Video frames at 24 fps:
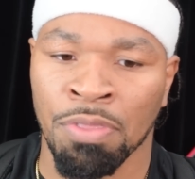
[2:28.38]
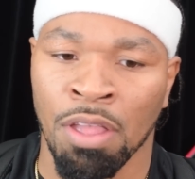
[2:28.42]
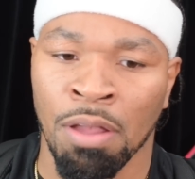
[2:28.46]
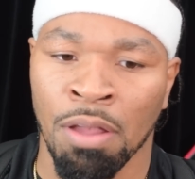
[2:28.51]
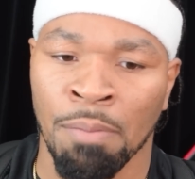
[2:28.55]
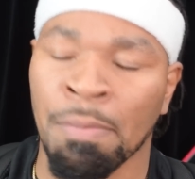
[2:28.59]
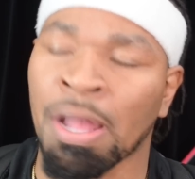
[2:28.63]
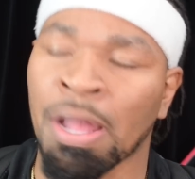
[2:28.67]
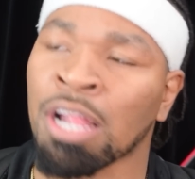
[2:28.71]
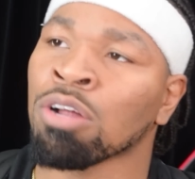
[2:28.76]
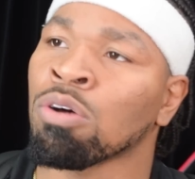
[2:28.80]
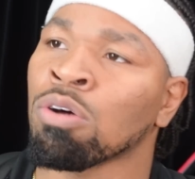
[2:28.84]

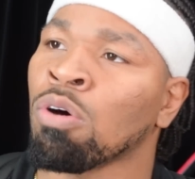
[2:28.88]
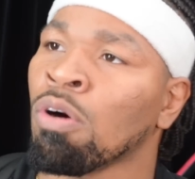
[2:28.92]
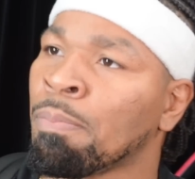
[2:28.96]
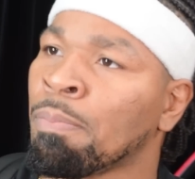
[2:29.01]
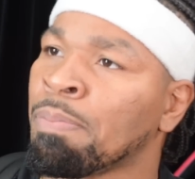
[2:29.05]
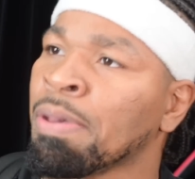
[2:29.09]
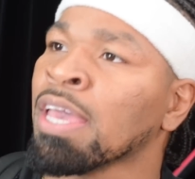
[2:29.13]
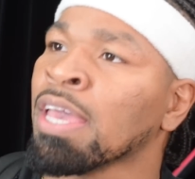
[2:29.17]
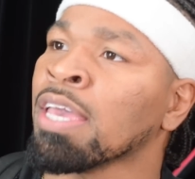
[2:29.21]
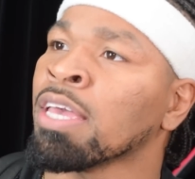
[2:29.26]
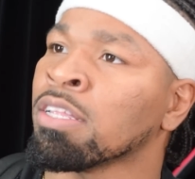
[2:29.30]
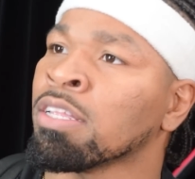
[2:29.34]
medical
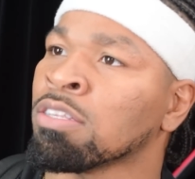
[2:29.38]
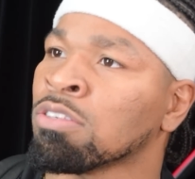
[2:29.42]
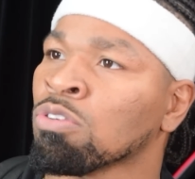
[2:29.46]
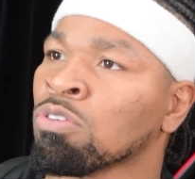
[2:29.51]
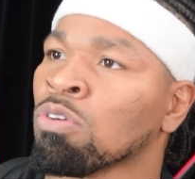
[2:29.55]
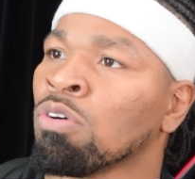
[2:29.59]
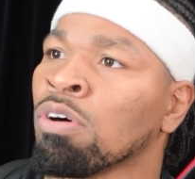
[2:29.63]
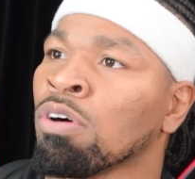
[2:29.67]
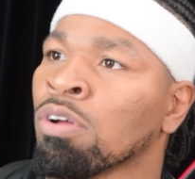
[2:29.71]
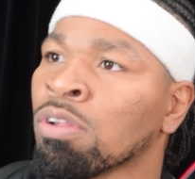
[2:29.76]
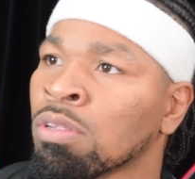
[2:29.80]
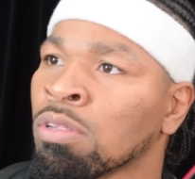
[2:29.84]
opinions
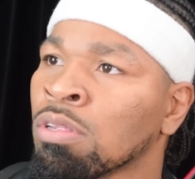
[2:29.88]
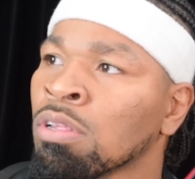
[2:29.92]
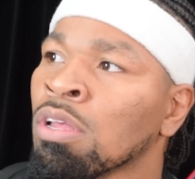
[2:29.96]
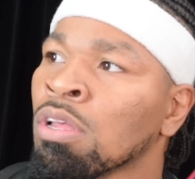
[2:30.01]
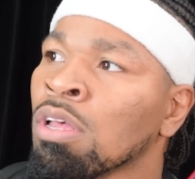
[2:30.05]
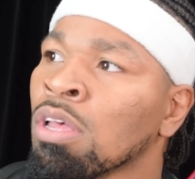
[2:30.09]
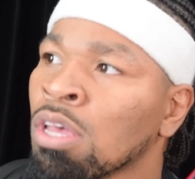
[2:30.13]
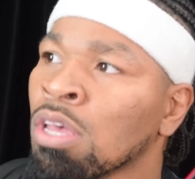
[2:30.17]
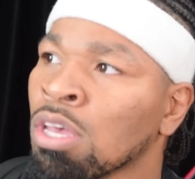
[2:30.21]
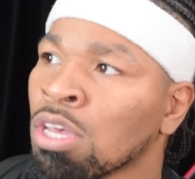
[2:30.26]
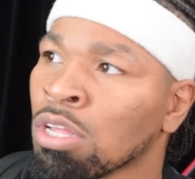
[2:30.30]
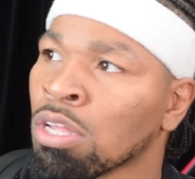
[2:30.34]
on,
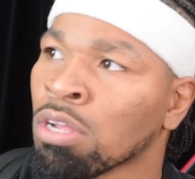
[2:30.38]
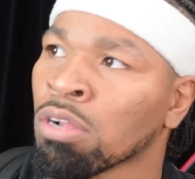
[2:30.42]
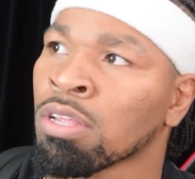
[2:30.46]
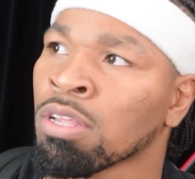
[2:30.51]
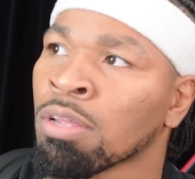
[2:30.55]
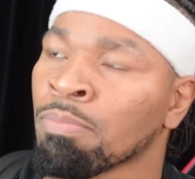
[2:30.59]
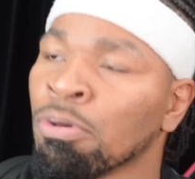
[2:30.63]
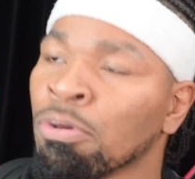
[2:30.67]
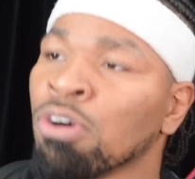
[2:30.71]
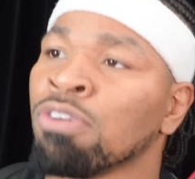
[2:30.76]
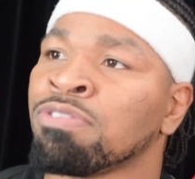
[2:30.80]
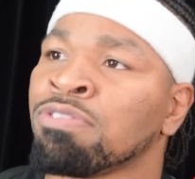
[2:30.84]
you know,
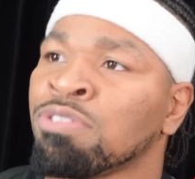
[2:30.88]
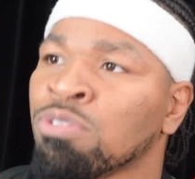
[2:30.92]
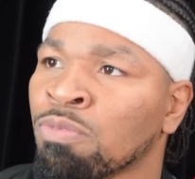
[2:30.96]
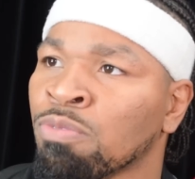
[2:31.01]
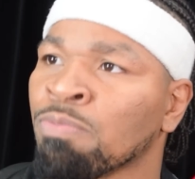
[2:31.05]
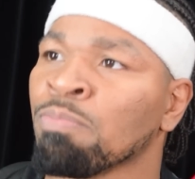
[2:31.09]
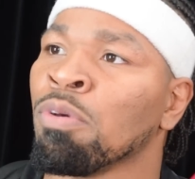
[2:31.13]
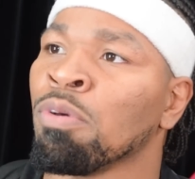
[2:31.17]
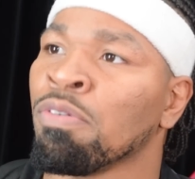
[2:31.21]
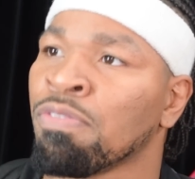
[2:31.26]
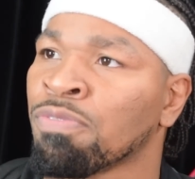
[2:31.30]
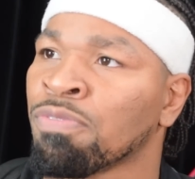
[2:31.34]
the moves
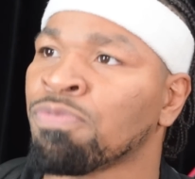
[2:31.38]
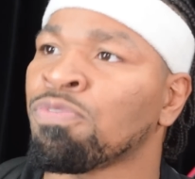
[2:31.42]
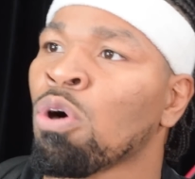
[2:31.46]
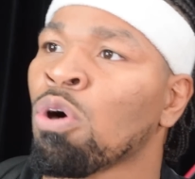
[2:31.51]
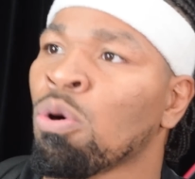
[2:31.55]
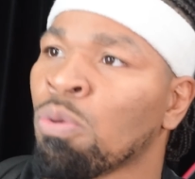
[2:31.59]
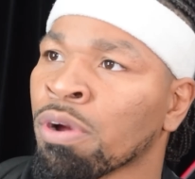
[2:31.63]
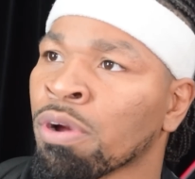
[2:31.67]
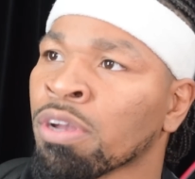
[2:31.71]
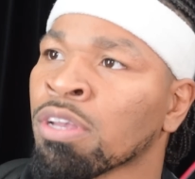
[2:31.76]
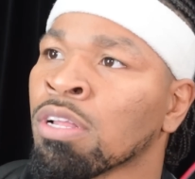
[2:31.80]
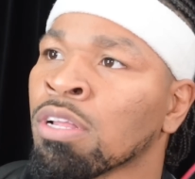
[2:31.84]
moving
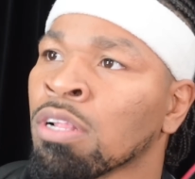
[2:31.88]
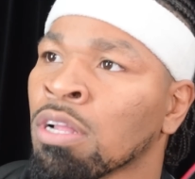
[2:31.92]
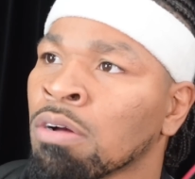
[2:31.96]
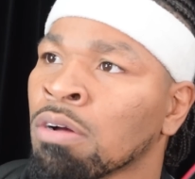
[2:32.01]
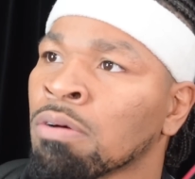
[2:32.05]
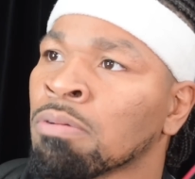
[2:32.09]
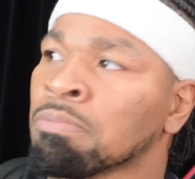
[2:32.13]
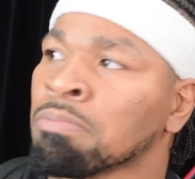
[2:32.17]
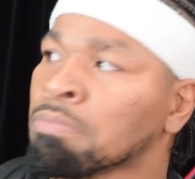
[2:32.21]
forward. You know,